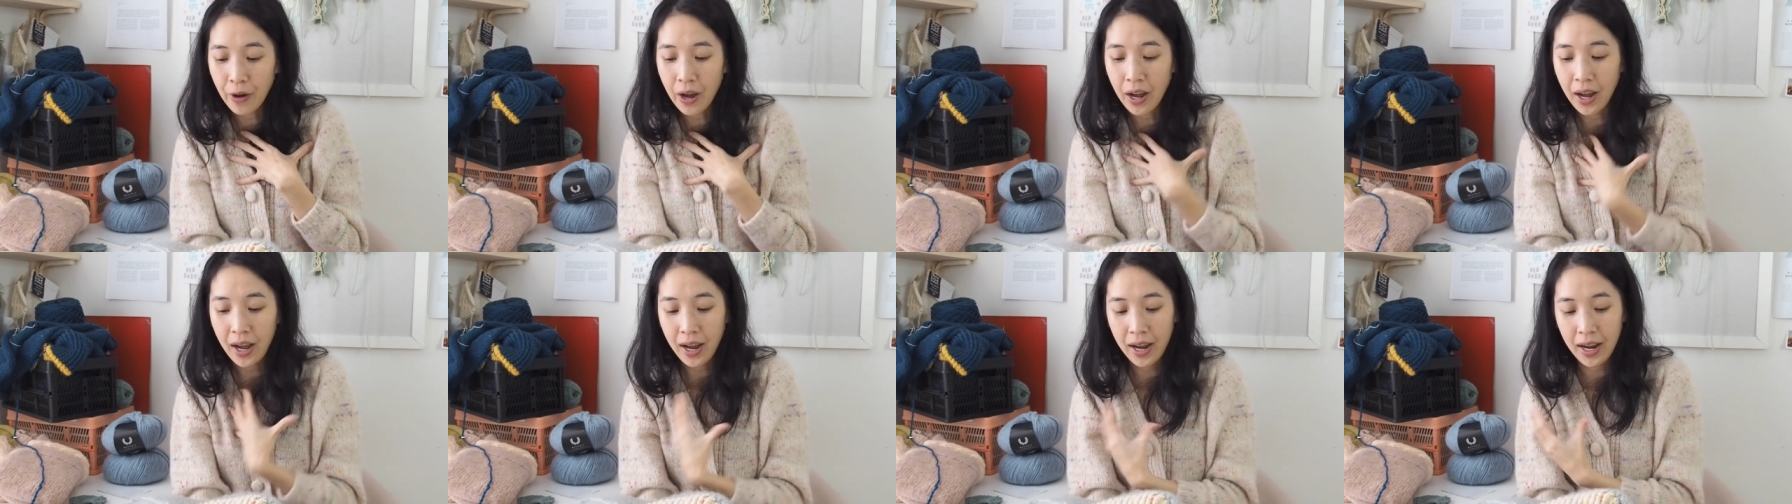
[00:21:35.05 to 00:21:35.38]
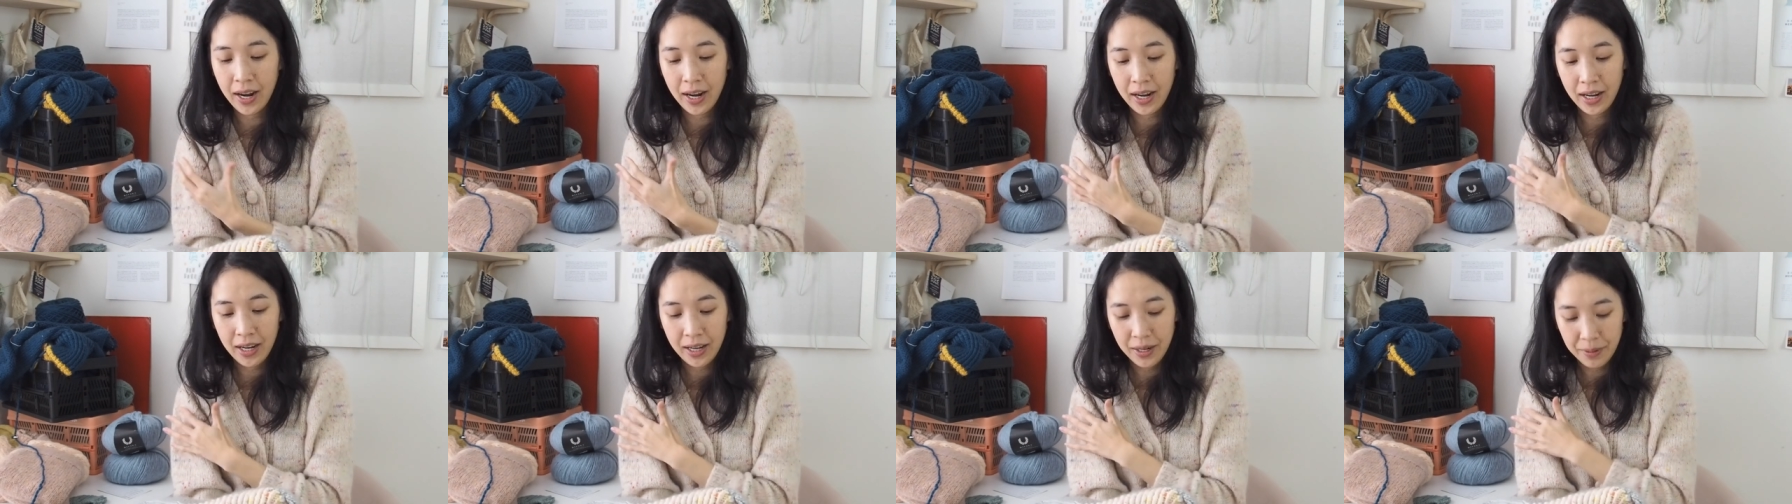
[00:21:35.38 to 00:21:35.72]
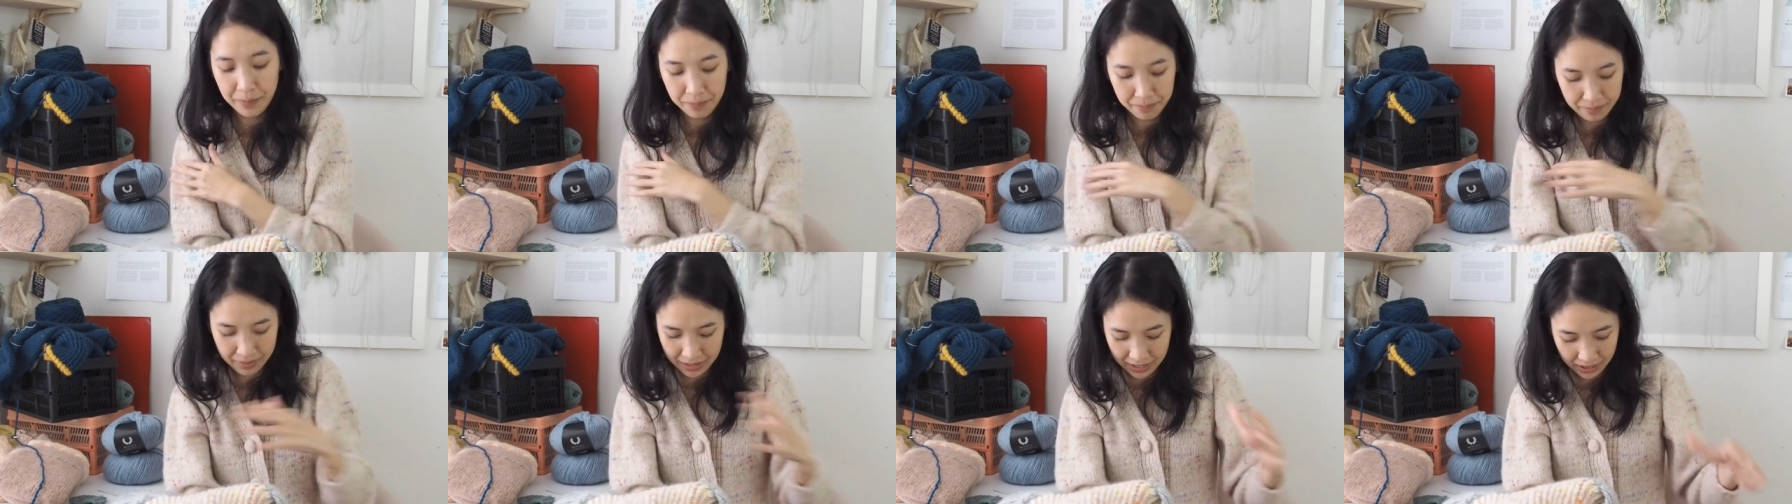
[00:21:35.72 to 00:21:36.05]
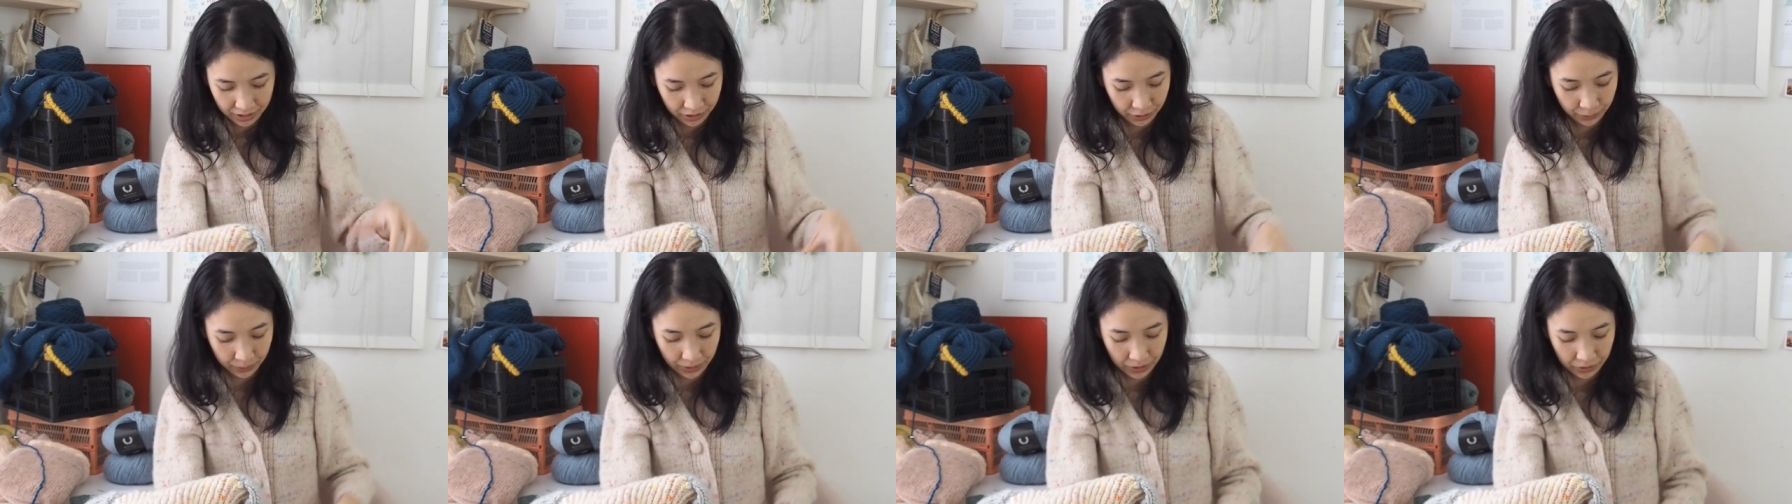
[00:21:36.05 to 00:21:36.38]
I may
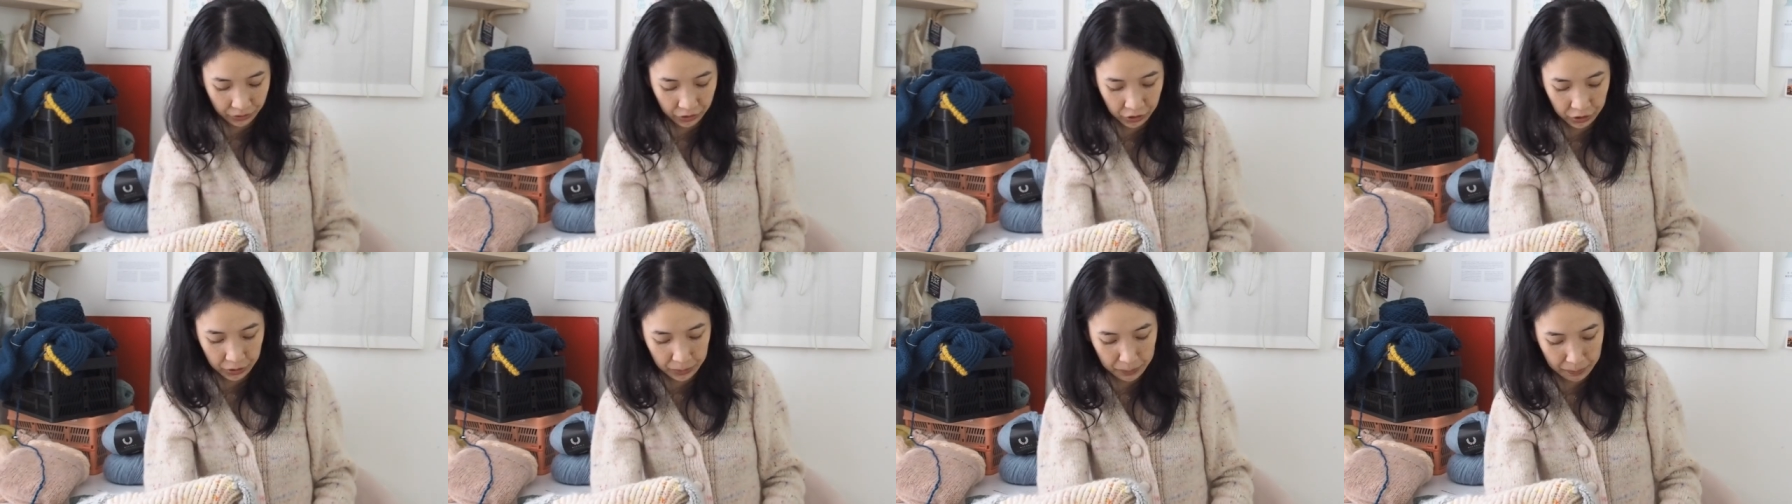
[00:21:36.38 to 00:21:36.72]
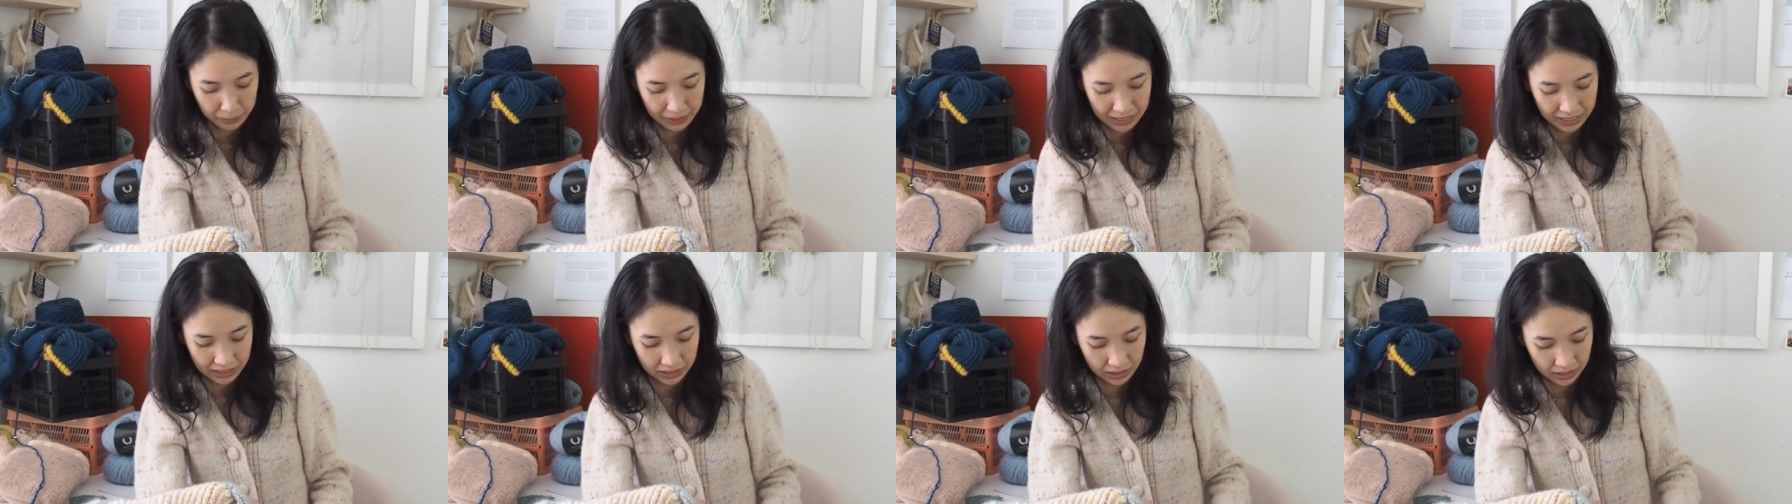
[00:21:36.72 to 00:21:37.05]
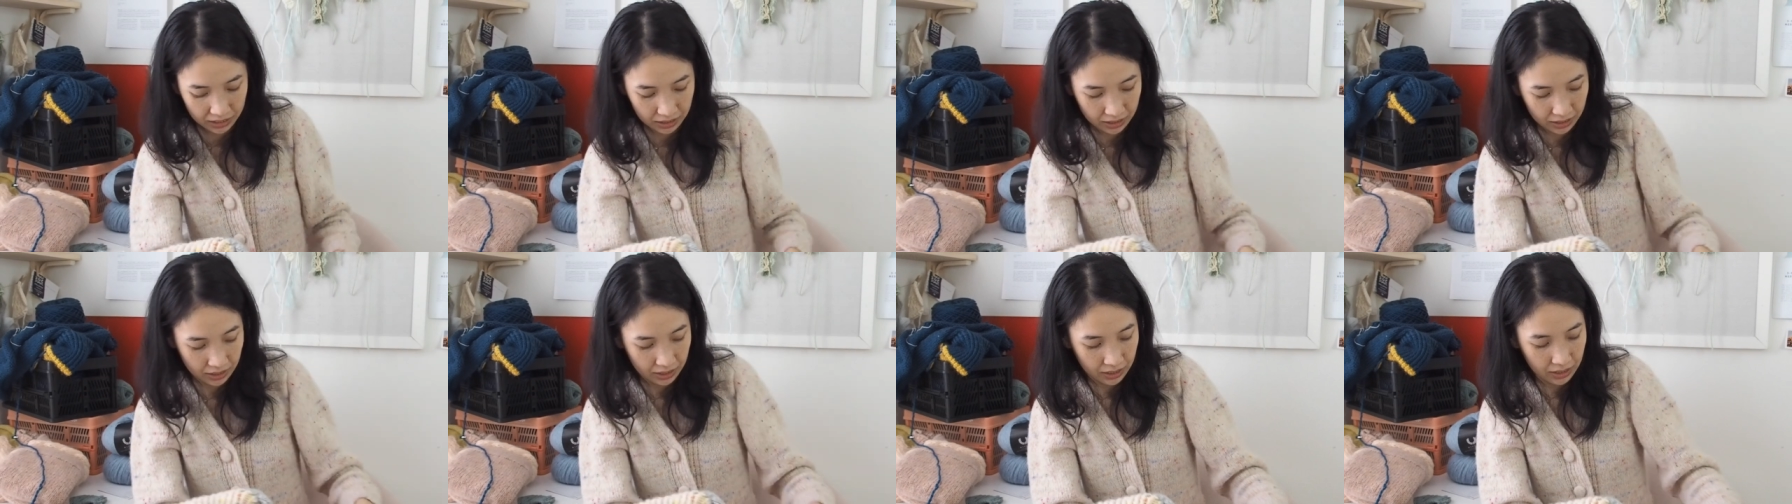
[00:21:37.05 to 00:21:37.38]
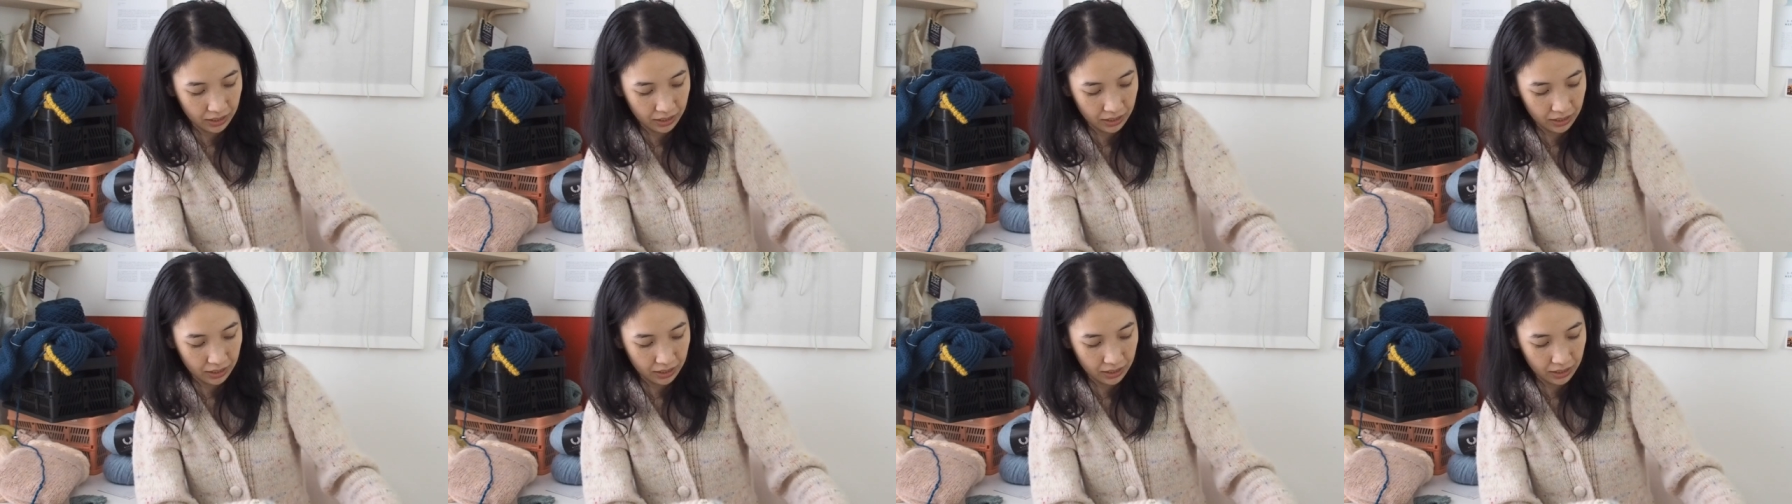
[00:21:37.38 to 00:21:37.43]
as well just make it